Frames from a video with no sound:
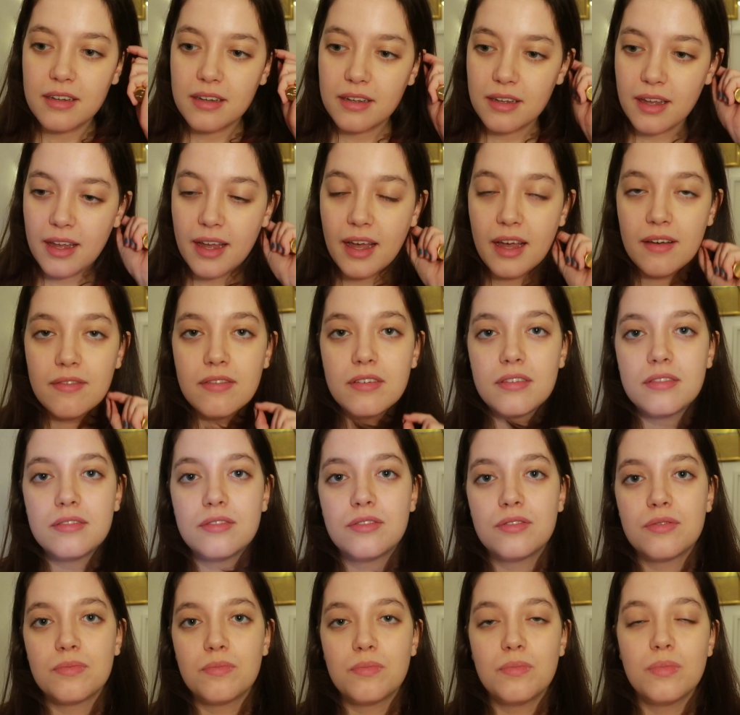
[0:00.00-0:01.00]

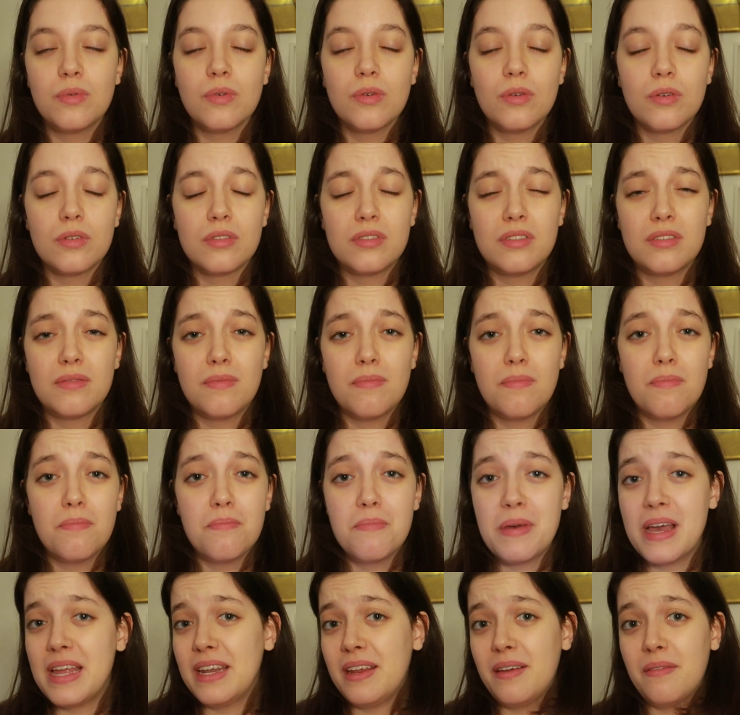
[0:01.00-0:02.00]
haven't bought
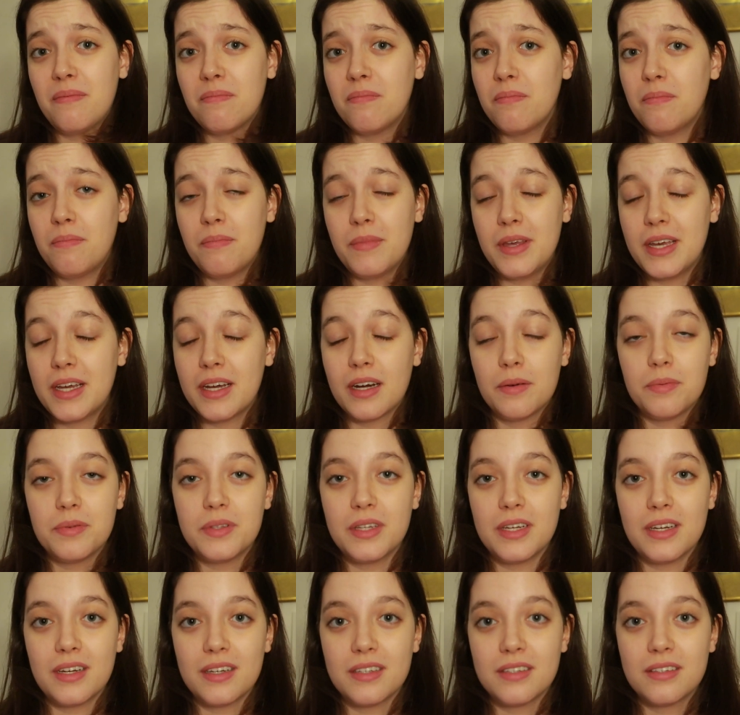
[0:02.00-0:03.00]
many makeup
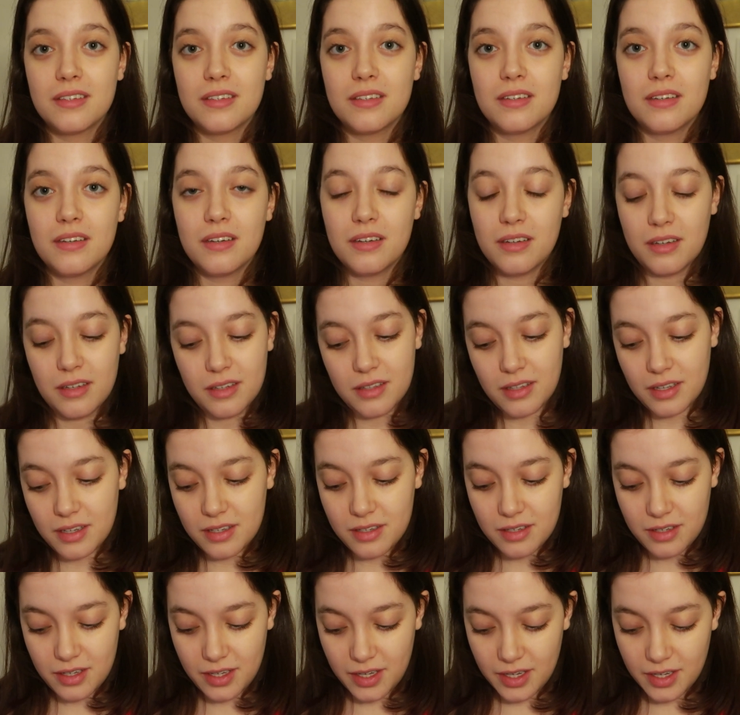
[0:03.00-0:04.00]
things
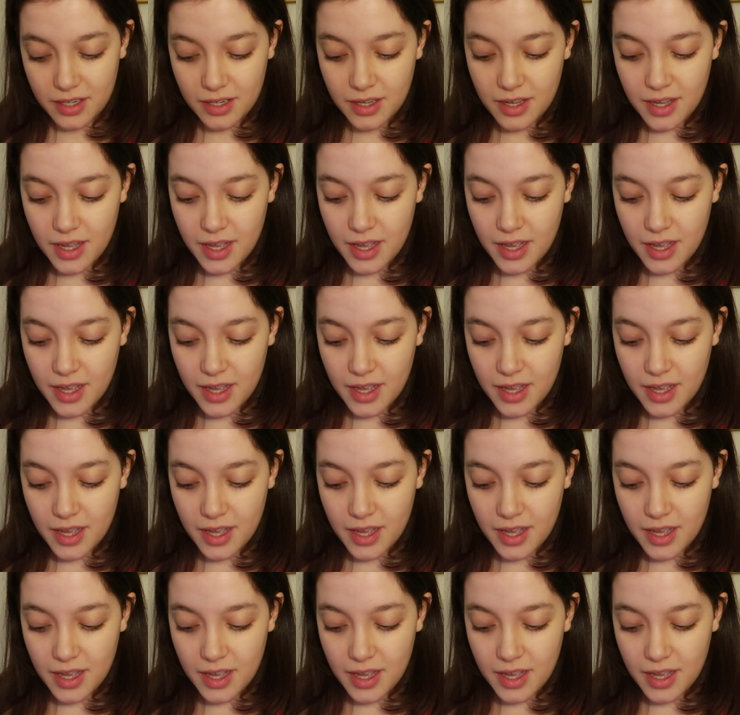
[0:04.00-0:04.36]
this year.